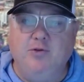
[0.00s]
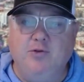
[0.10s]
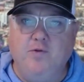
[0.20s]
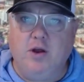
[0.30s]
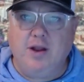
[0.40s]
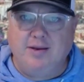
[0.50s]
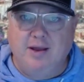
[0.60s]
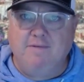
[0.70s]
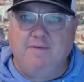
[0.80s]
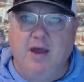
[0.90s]
So if you can
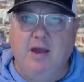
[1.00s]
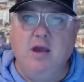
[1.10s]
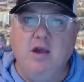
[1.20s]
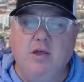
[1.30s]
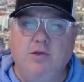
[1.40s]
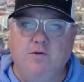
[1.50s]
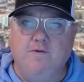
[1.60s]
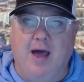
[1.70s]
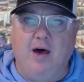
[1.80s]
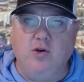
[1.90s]
identify
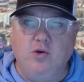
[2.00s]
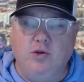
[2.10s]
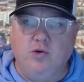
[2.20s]
through value